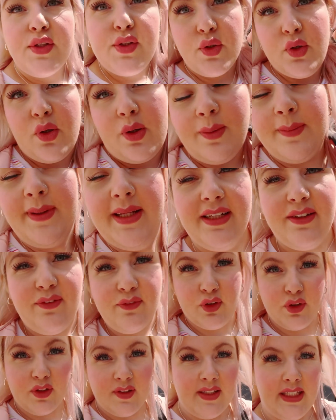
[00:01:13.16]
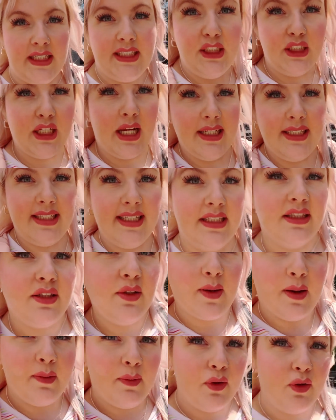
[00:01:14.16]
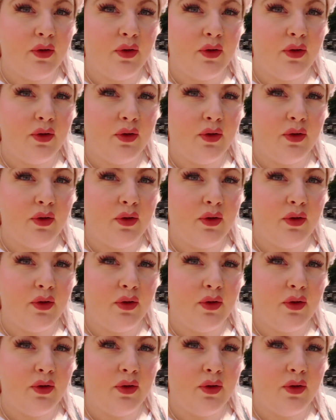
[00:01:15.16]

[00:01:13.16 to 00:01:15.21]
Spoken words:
So me and Rosie checked into our